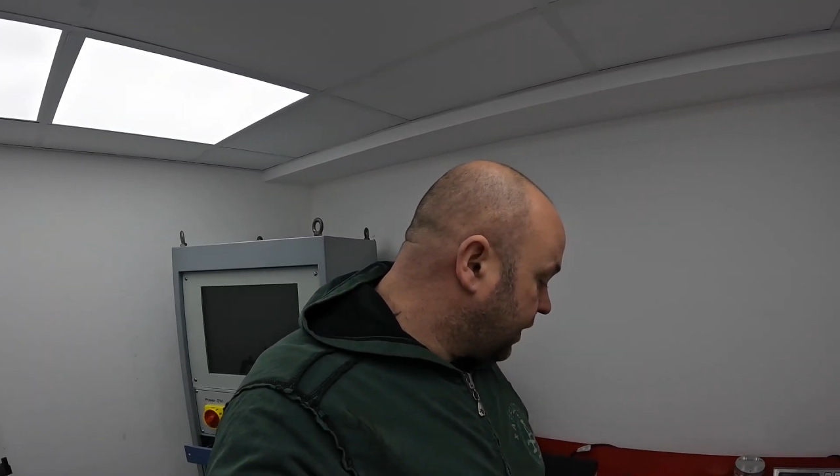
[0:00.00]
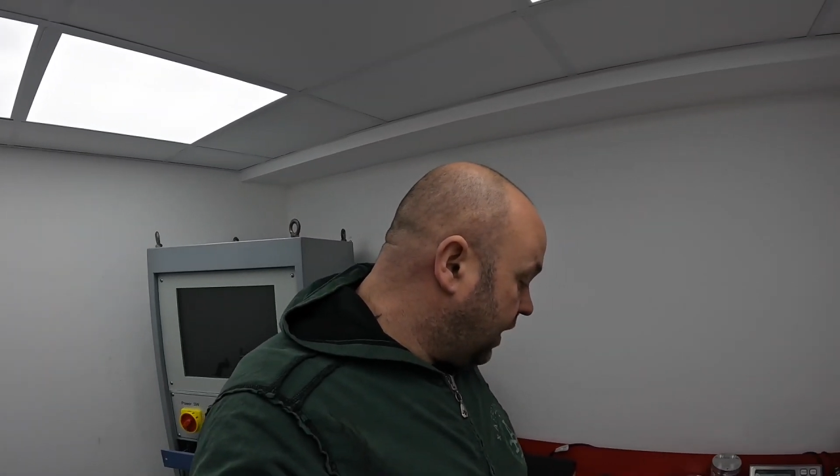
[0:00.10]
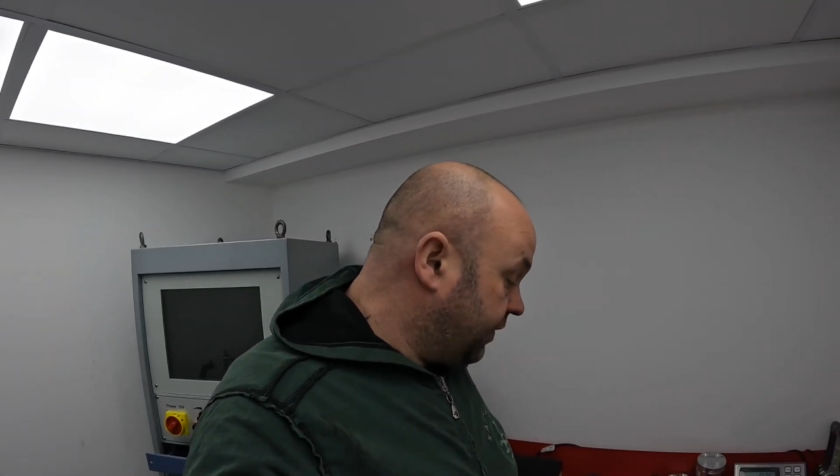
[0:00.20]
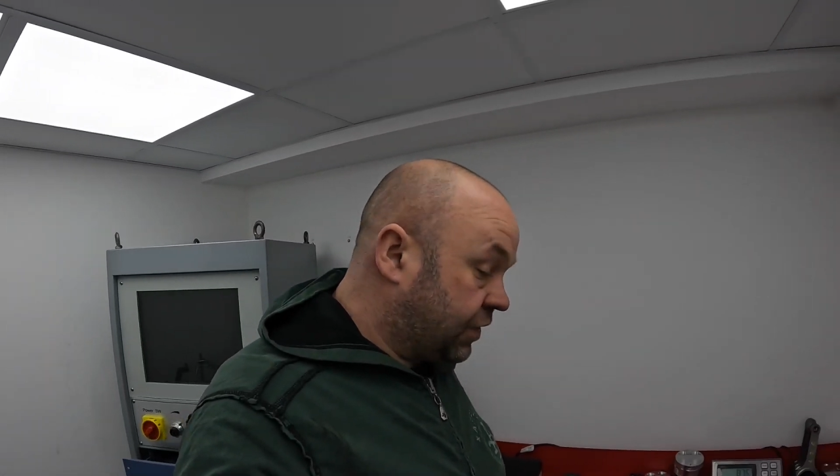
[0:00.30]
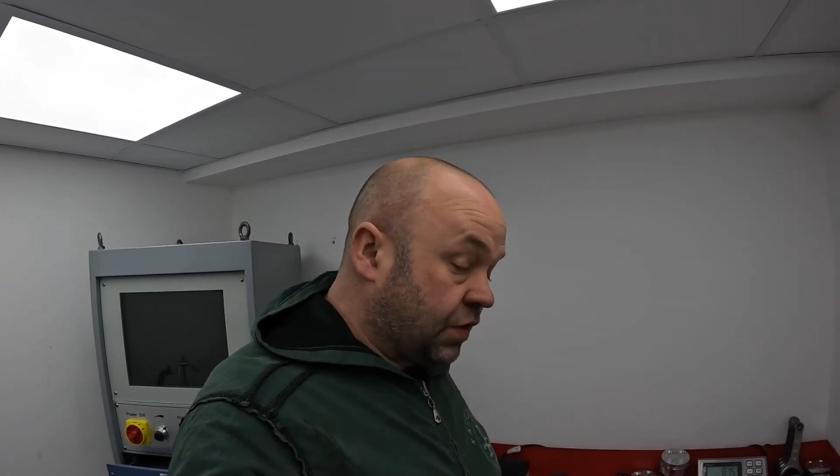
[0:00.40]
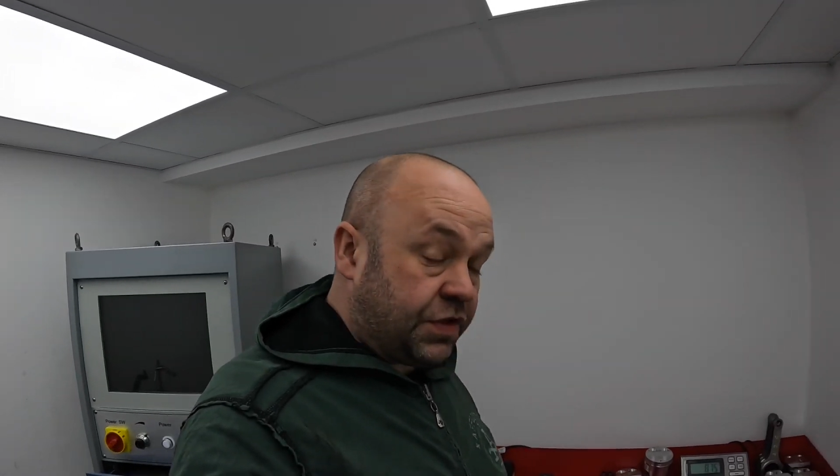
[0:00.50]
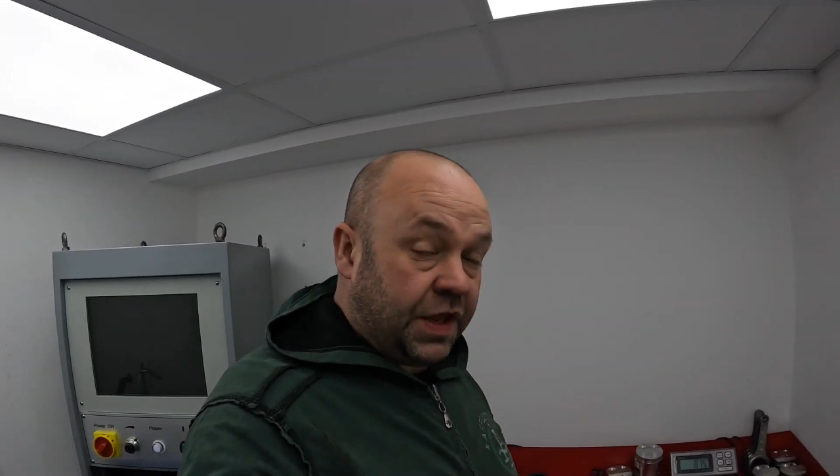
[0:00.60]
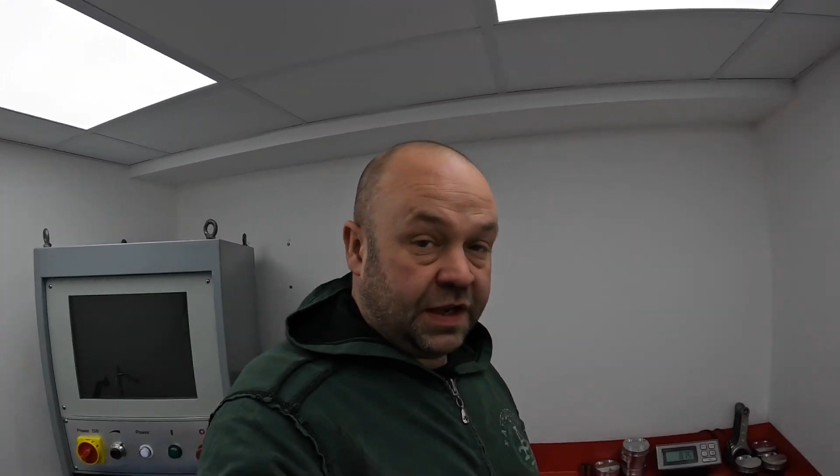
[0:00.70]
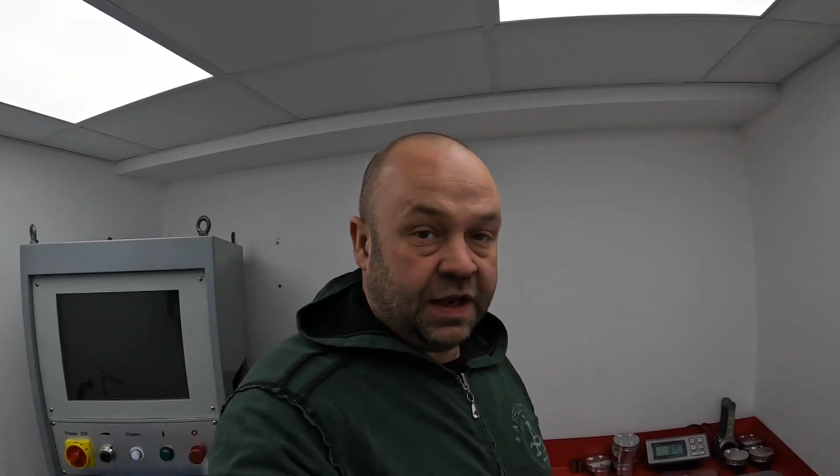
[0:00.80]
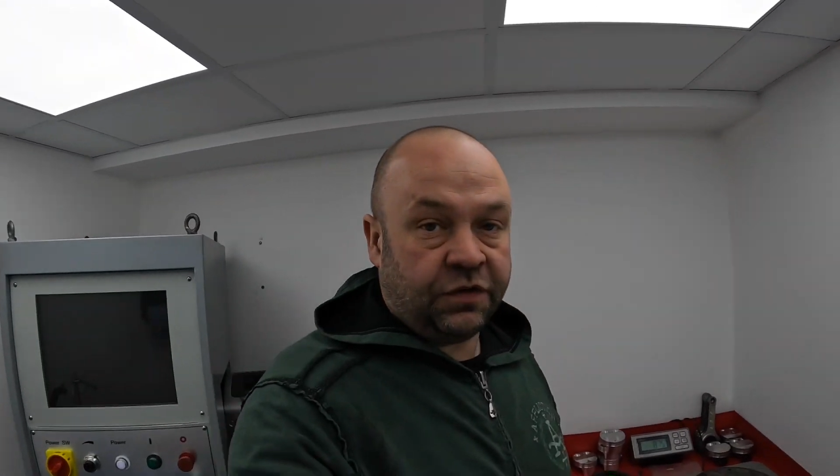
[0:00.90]
the good
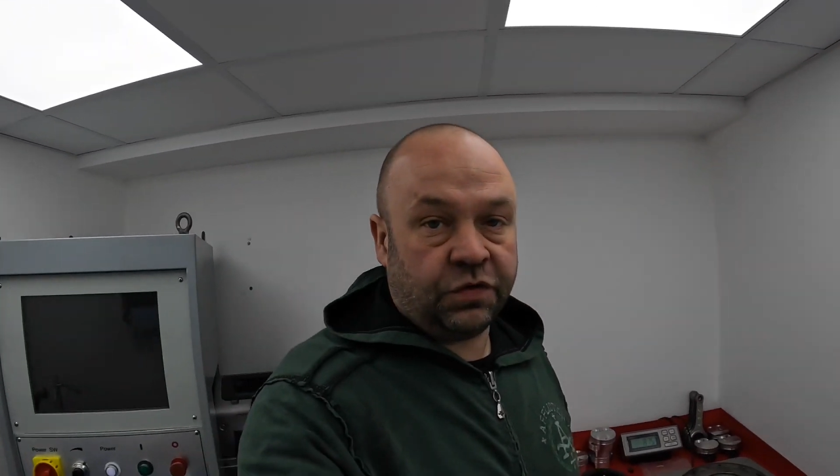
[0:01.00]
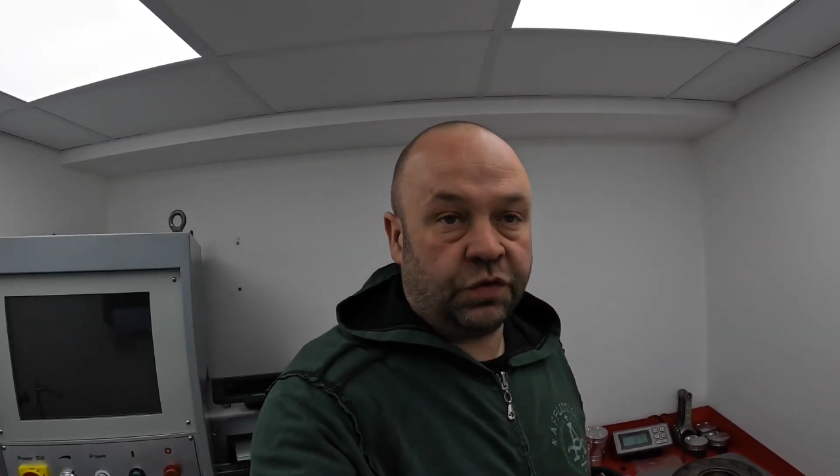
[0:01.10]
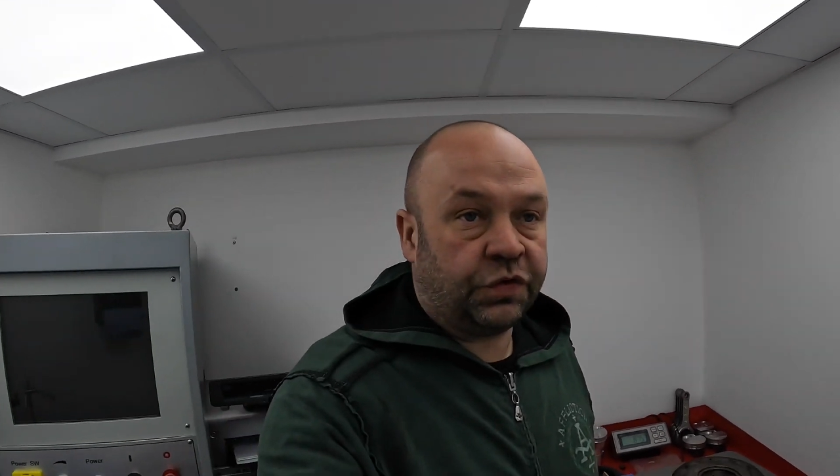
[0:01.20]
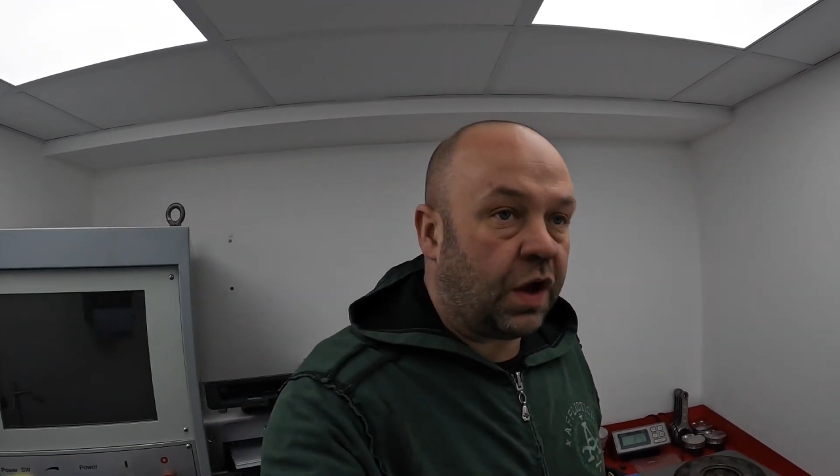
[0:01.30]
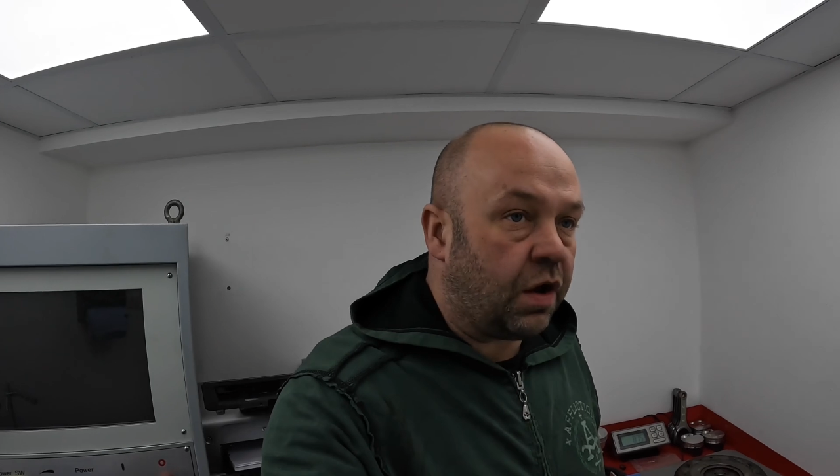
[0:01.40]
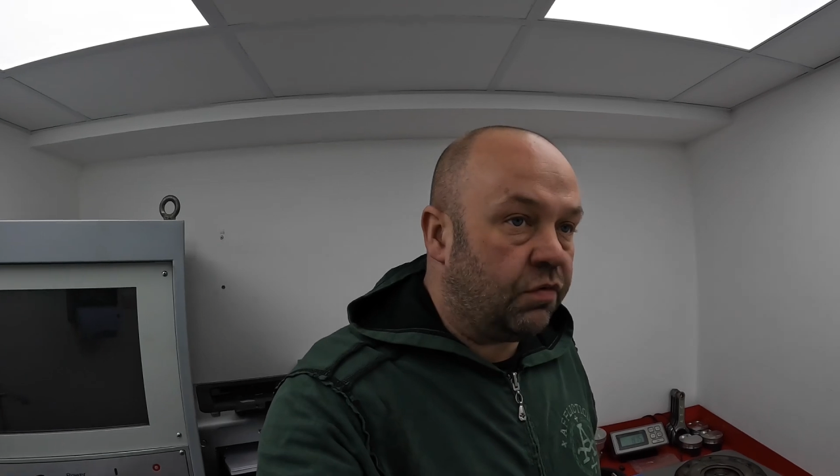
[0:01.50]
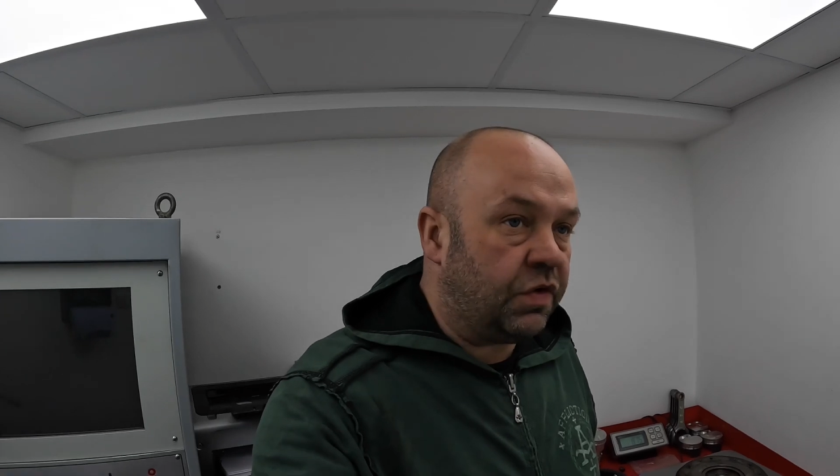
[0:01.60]
thing is also